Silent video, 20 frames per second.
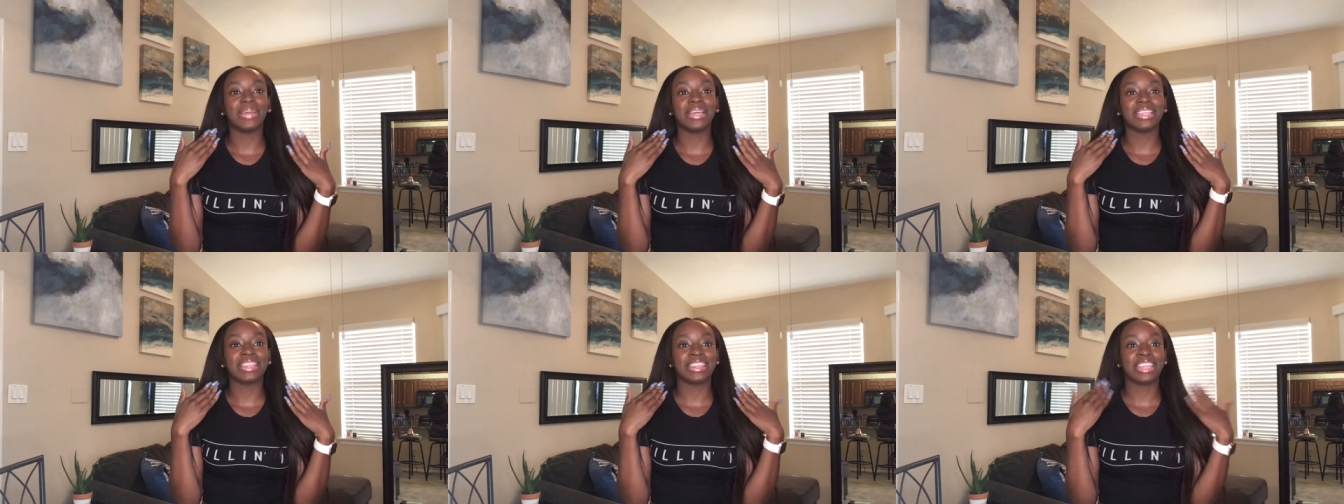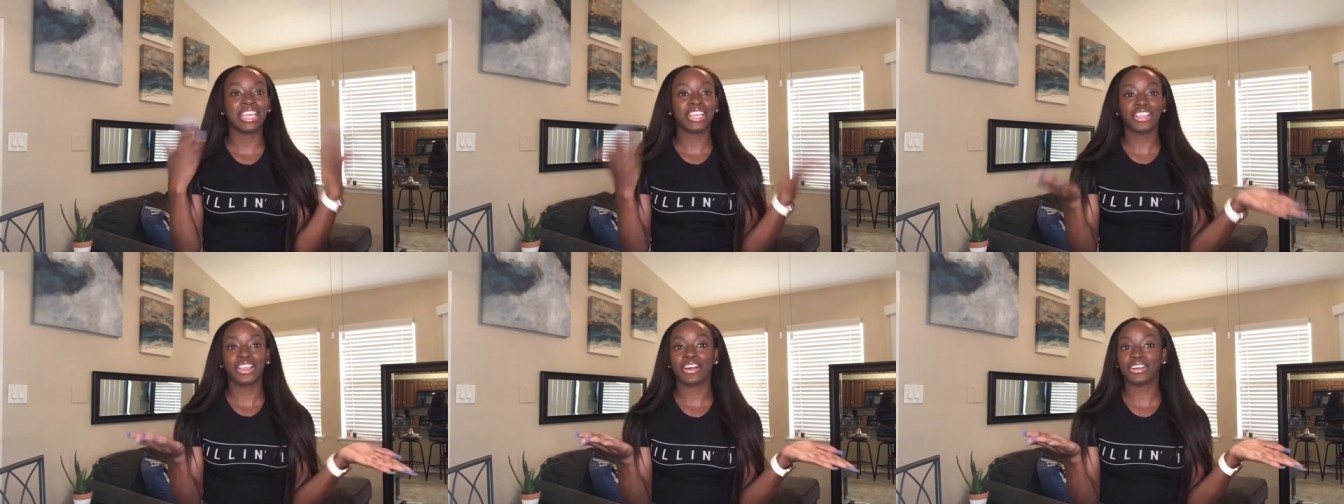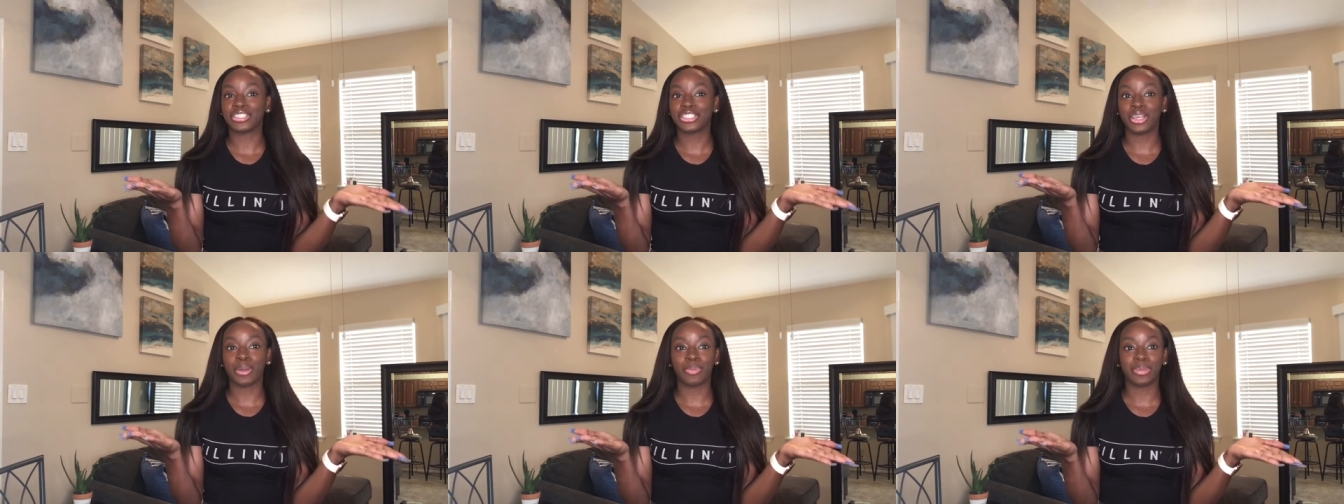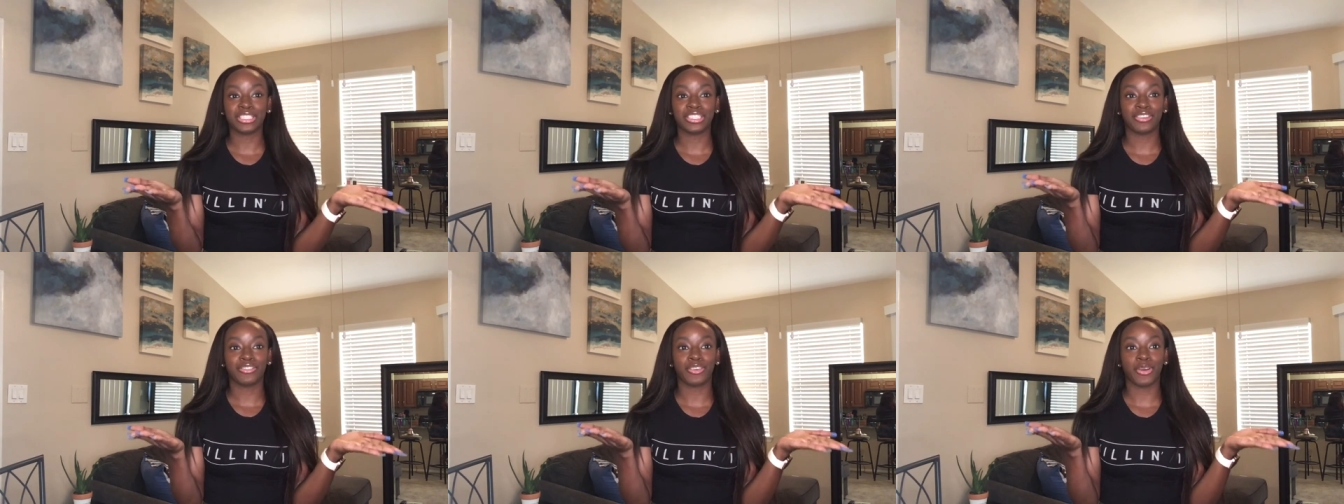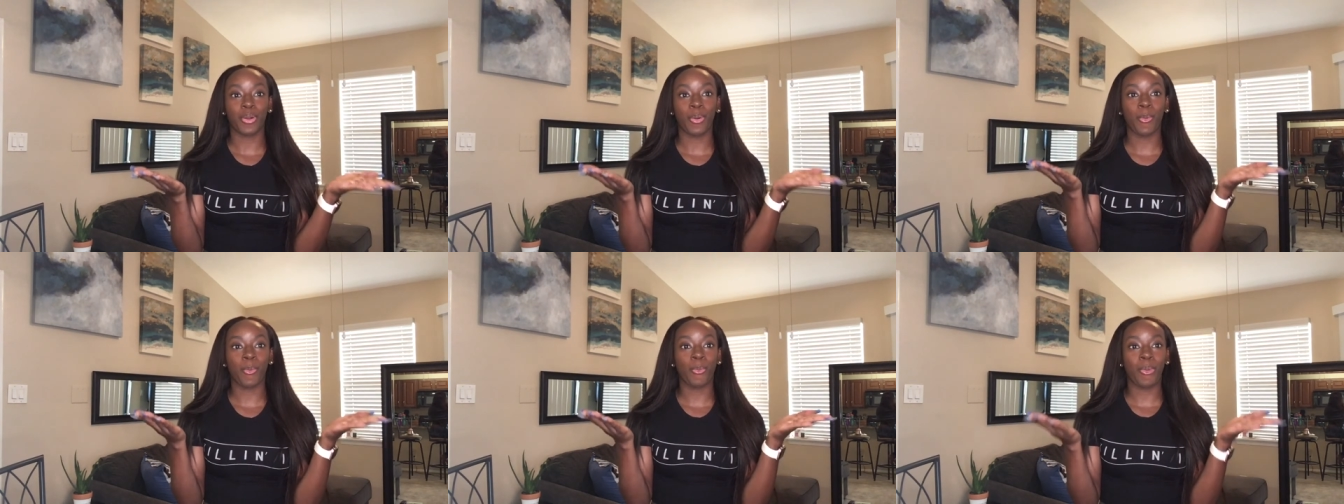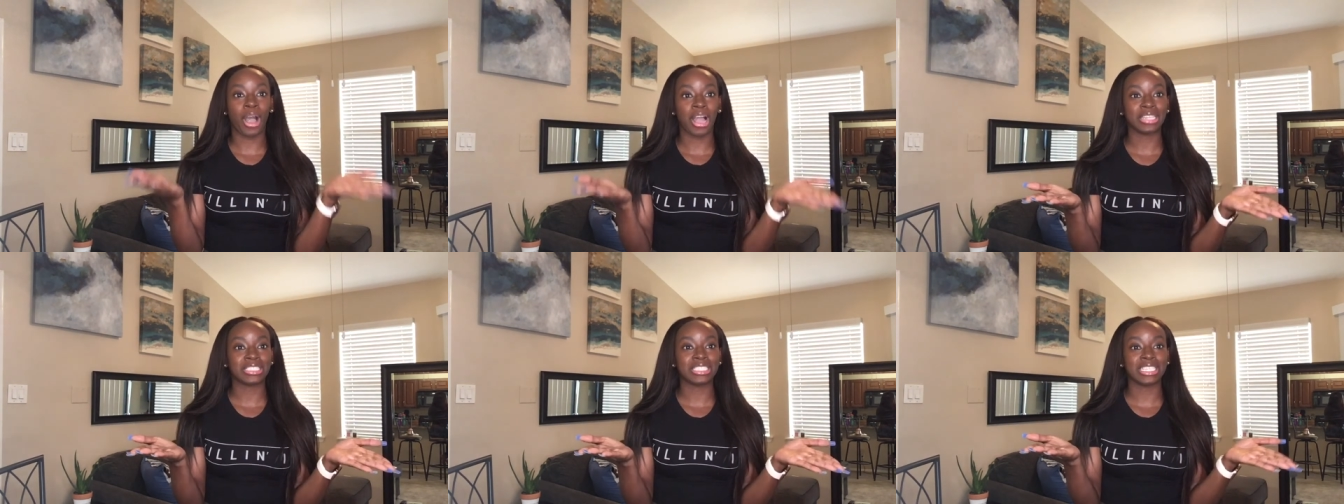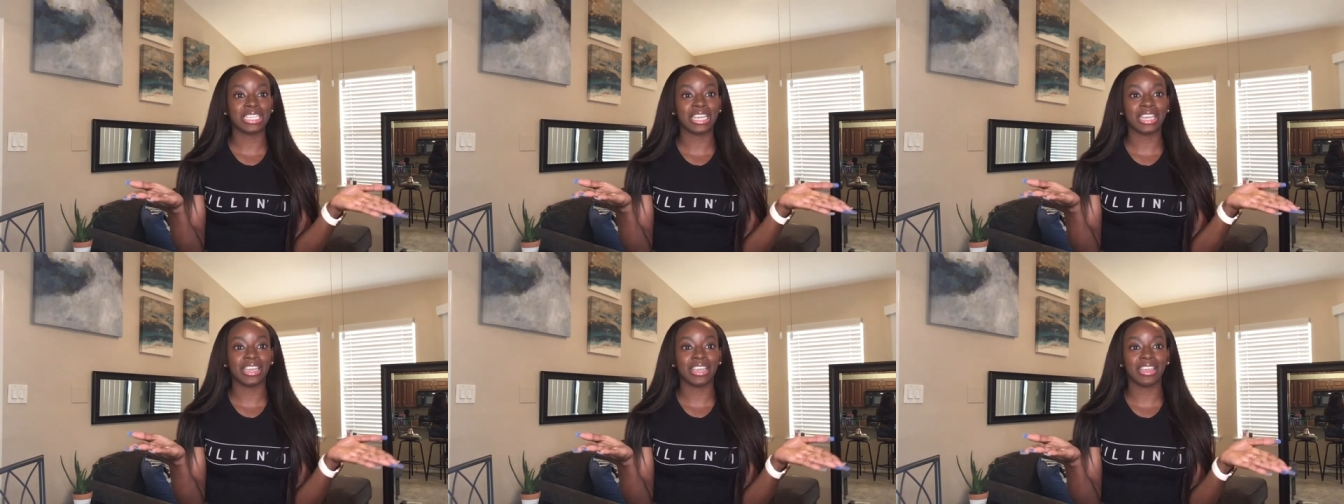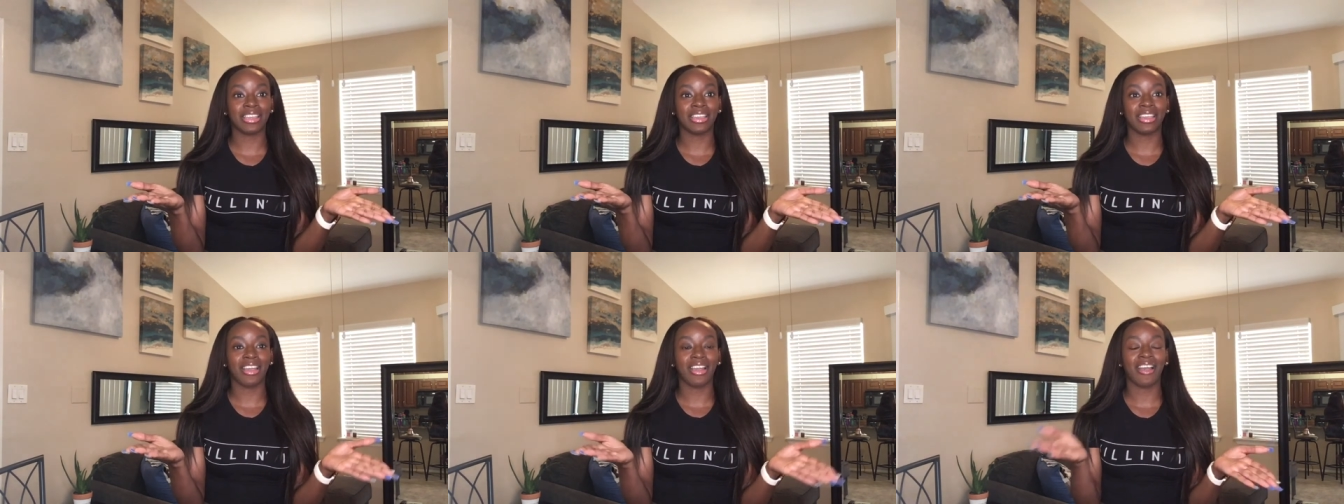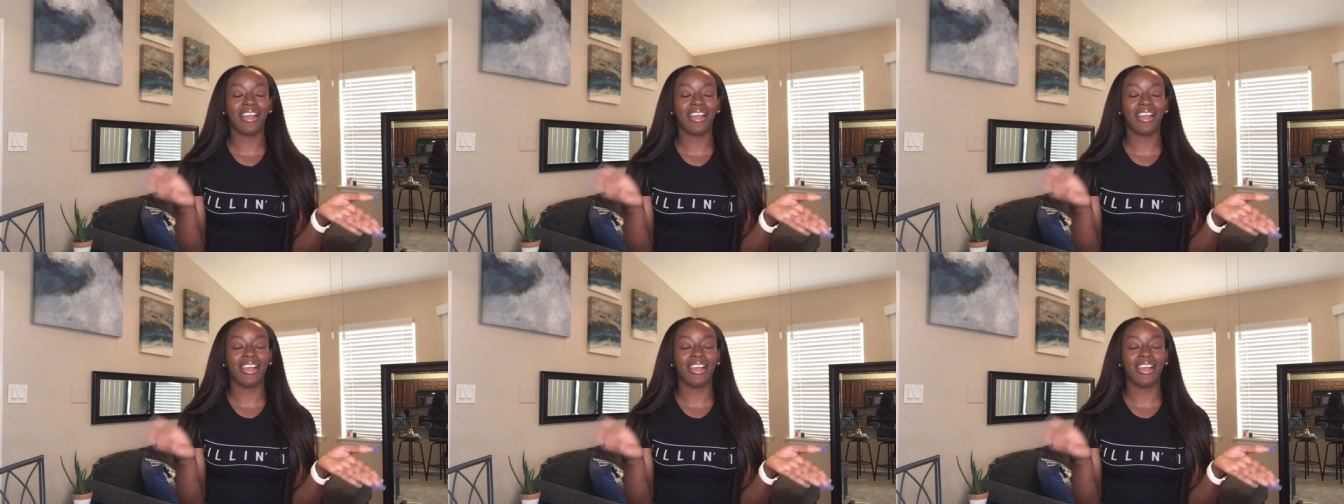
Thank y'all so much for watching.